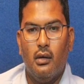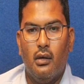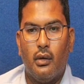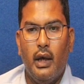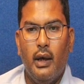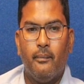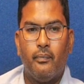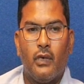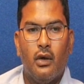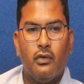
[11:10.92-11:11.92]
Okay,
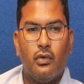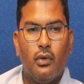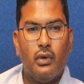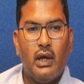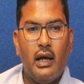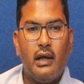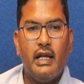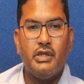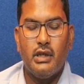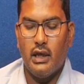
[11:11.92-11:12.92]
so
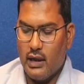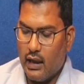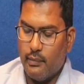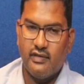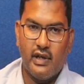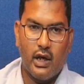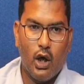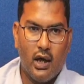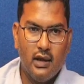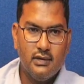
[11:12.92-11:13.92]
non-relational database
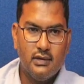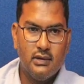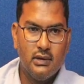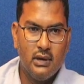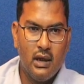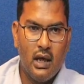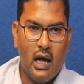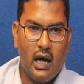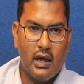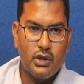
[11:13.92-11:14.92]
records
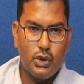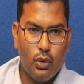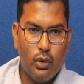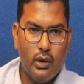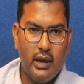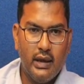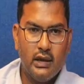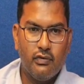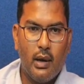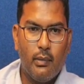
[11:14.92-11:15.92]
are stored in
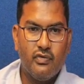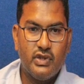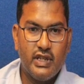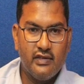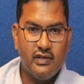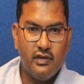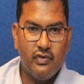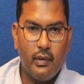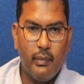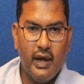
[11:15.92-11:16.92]
the form of JSON
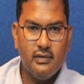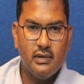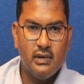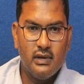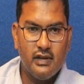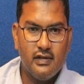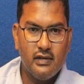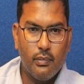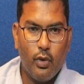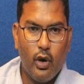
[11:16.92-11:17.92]
formats. This is
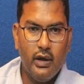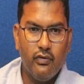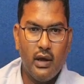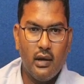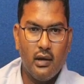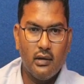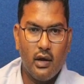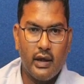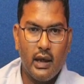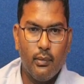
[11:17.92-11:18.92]
the point we are
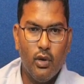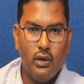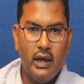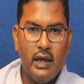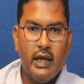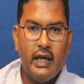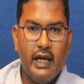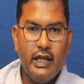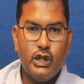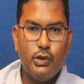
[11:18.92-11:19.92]
talking about.
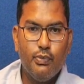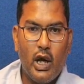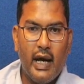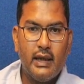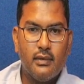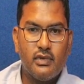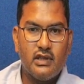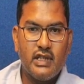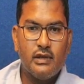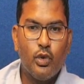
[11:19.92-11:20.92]
Each book item
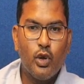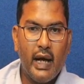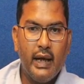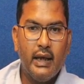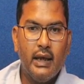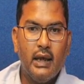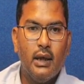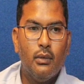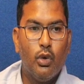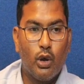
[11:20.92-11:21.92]
such as book ID,
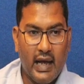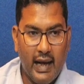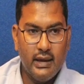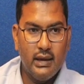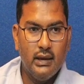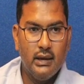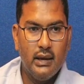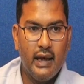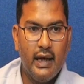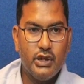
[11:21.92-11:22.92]
book title,
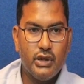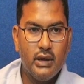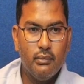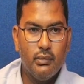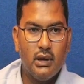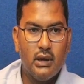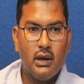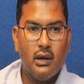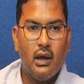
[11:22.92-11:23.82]
edition number,